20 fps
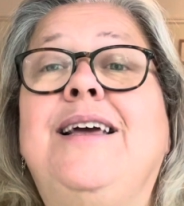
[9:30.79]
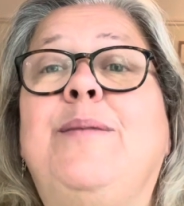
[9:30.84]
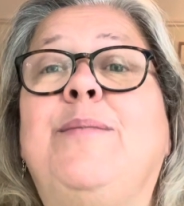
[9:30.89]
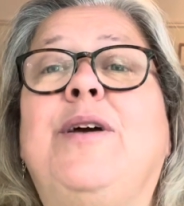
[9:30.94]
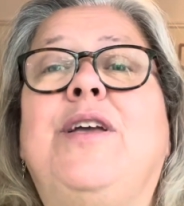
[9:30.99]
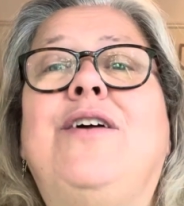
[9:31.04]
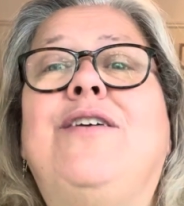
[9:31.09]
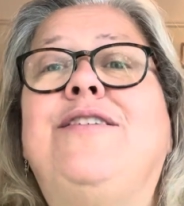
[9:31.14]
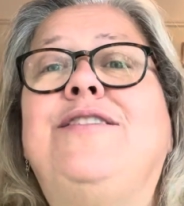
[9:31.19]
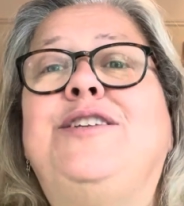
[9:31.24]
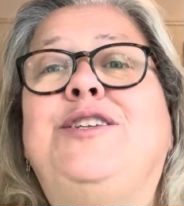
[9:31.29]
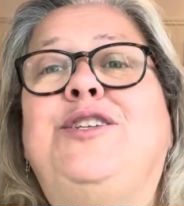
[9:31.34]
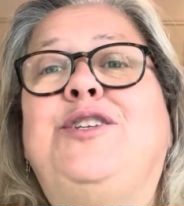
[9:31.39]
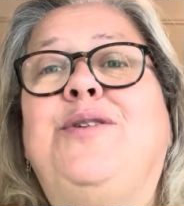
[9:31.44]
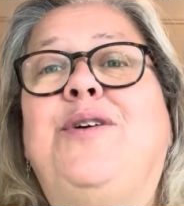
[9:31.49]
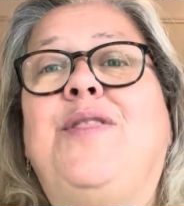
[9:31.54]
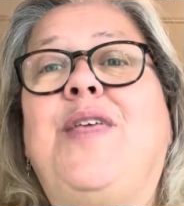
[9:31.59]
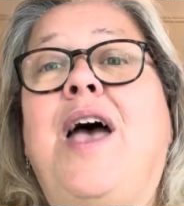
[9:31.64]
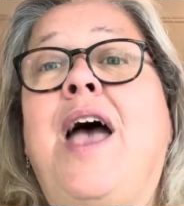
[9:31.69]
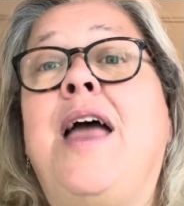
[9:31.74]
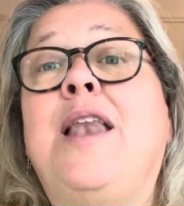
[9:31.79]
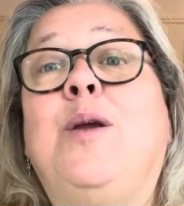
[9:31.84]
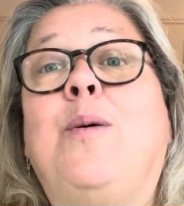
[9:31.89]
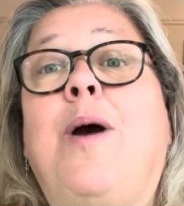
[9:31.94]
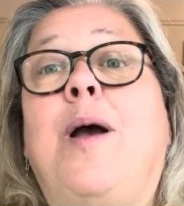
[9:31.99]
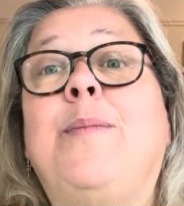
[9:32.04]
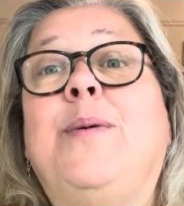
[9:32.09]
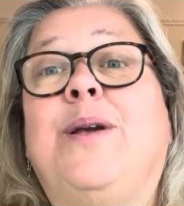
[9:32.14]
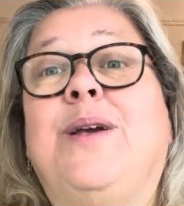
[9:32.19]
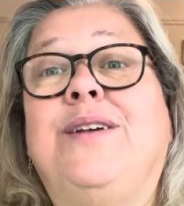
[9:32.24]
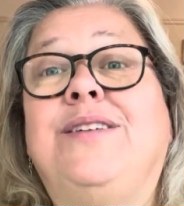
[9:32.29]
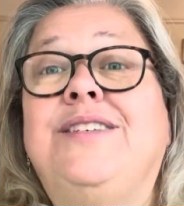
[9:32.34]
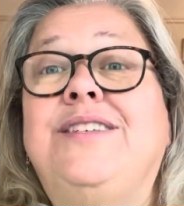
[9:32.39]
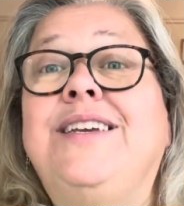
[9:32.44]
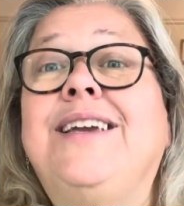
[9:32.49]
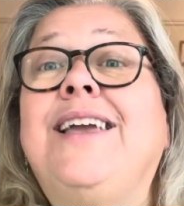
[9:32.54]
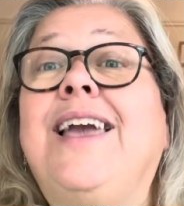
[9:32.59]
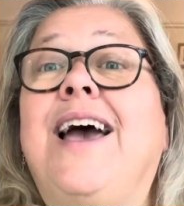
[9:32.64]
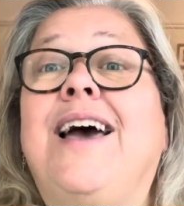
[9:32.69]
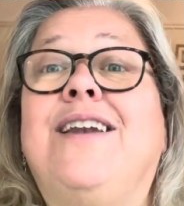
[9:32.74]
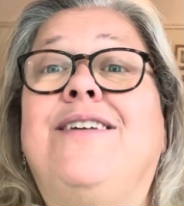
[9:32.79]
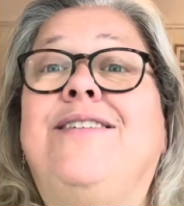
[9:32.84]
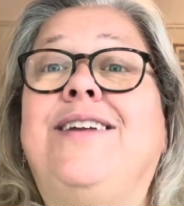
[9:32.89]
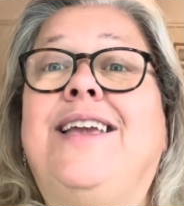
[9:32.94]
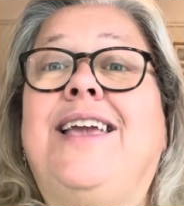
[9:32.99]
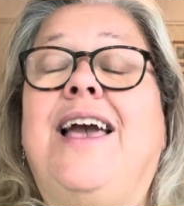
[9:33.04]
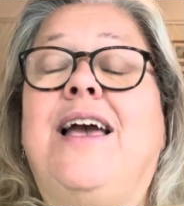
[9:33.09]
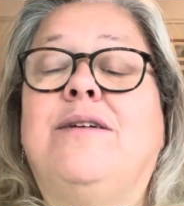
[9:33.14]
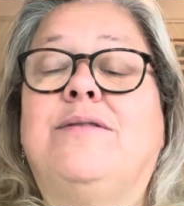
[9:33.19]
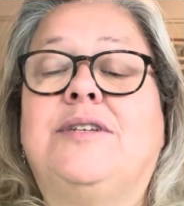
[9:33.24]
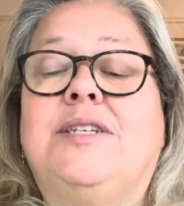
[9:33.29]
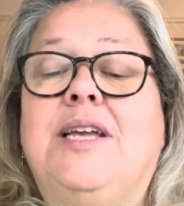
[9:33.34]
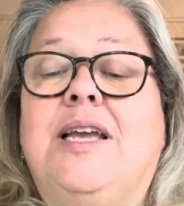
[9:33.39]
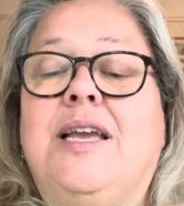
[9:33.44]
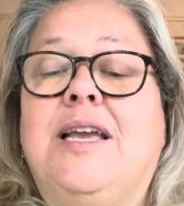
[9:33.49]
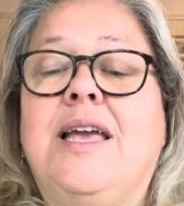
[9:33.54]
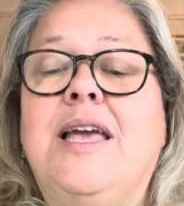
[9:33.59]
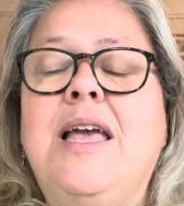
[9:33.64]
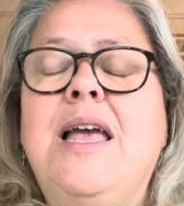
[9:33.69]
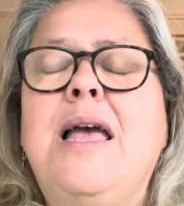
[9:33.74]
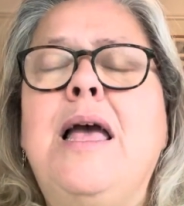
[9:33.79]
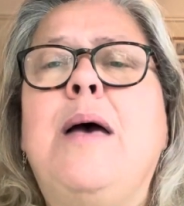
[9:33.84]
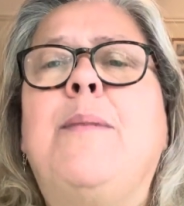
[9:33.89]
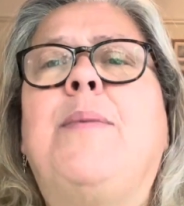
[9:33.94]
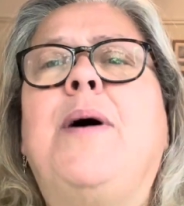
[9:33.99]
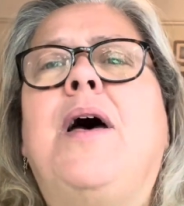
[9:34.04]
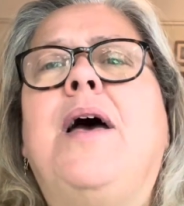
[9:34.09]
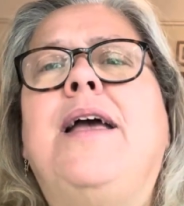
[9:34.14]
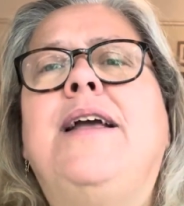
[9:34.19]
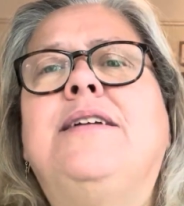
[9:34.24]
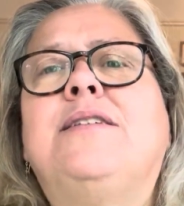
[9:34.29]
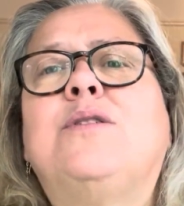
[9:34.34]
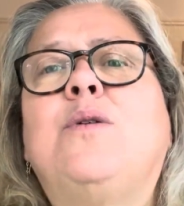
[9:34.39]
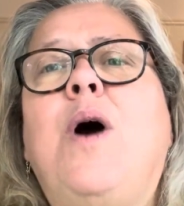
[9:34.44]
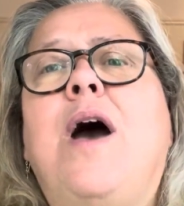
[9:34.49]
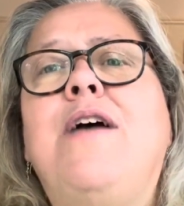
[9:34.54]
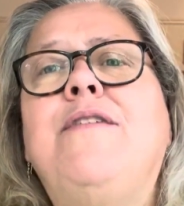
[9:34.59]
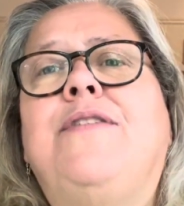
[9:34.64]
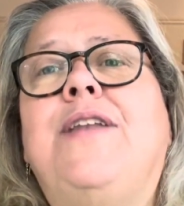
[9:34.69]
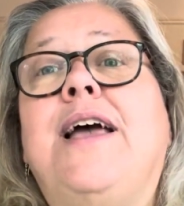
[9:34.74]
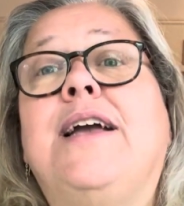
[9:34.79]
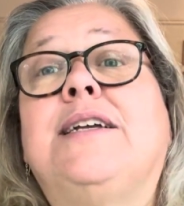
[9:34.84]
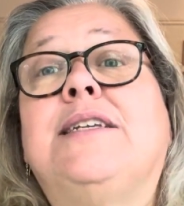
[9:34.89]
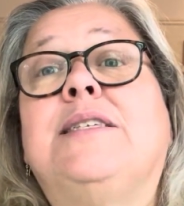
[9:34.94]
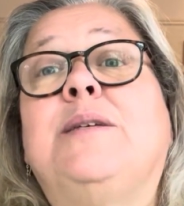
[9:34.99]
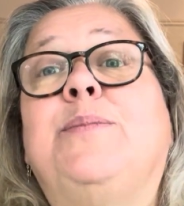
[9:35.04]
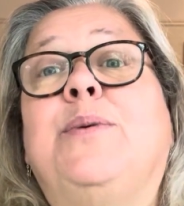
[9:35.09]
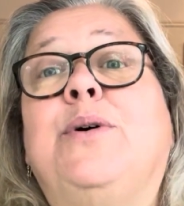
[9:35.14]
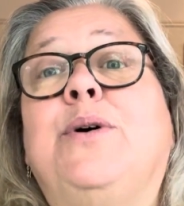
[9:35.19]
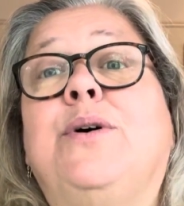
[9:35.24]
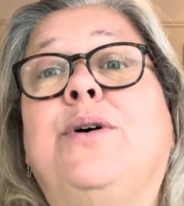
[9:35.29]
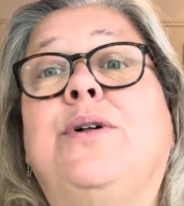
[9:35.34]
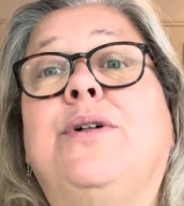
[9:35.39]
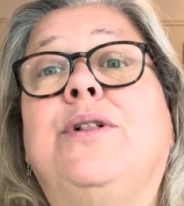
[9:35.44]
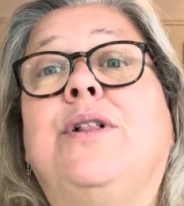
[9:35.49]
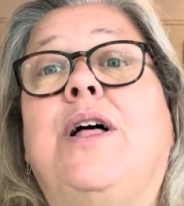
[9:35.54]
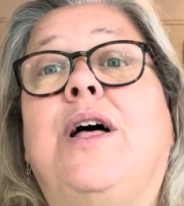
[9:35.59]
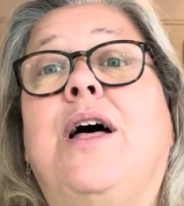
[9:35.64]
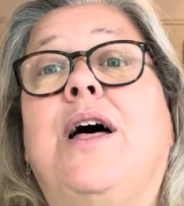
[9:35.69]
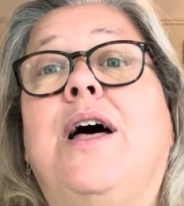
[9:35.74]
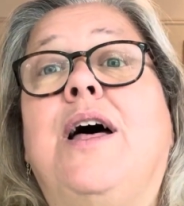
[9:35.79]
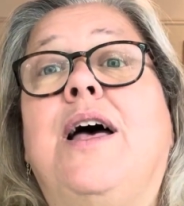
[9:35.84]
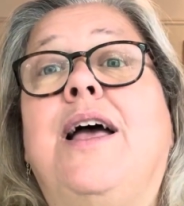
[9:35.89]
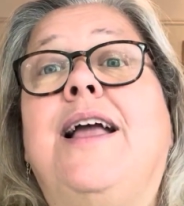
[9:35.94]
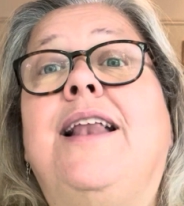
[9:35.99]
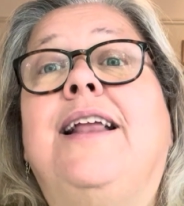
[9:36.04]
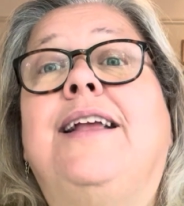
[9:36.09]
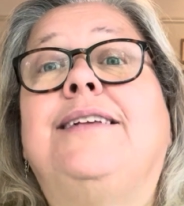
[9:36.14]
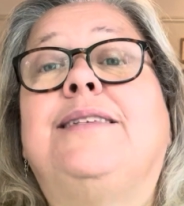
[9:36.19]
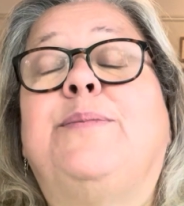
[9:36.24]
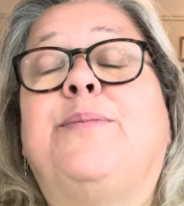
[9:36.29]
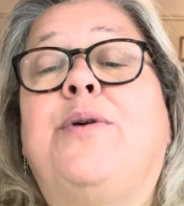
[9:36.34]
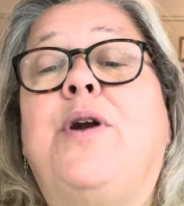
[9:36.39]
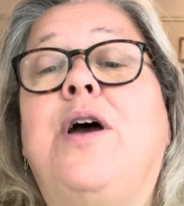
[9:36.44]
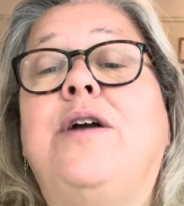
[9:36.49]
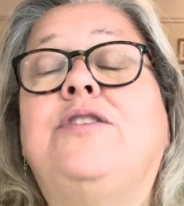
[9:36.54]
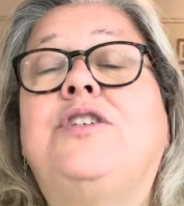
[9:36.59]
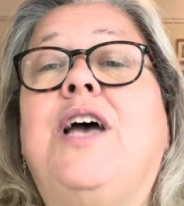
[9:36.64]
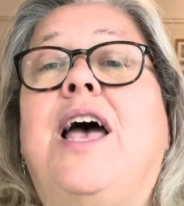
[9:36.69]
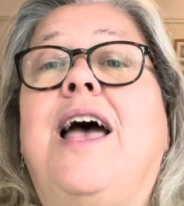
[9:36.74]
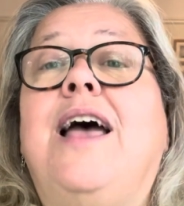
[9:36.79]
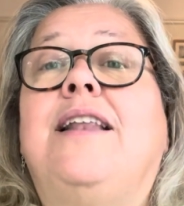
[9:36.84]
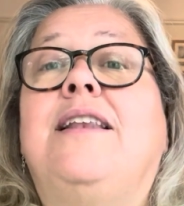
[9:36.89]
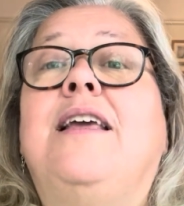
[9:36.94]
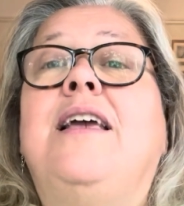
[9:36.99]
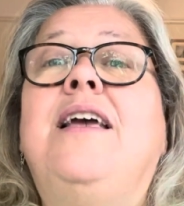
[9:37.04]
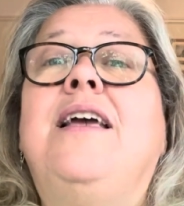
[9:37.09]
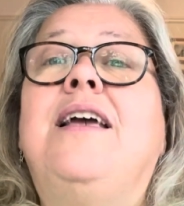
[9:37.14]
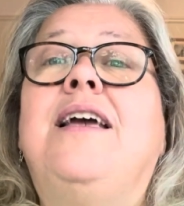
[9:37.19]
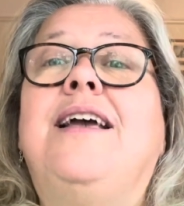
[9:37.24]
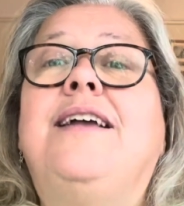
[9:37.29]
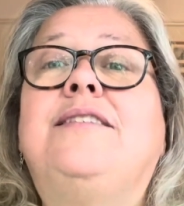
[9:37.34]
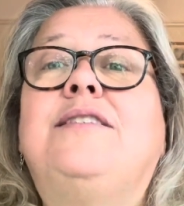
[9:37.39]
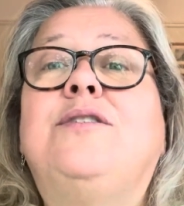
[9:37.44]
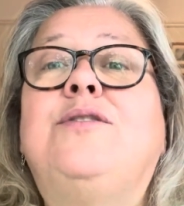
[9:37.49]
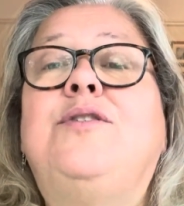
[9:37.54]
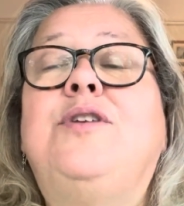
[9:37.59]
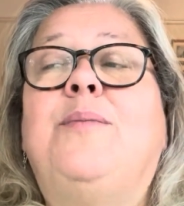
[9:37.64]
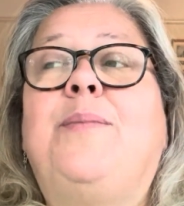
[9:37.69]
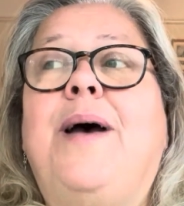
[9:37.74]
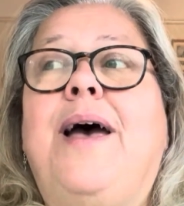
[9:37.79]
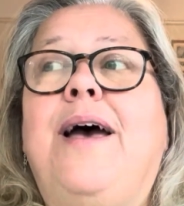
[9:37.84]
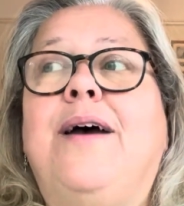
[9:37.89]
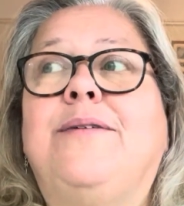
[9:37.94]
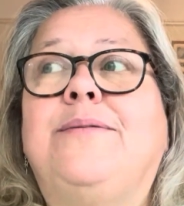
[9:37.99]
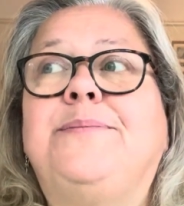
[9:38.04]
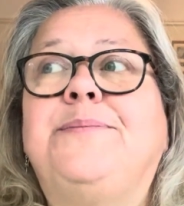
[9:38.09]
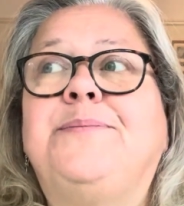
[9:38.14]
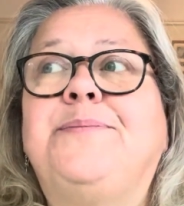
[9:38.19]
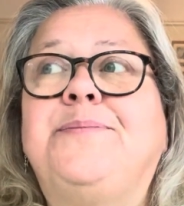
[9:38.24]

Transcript: But you're already doing that anyway because you're calorie counting. But it's quite flexible in its approach, and it's all about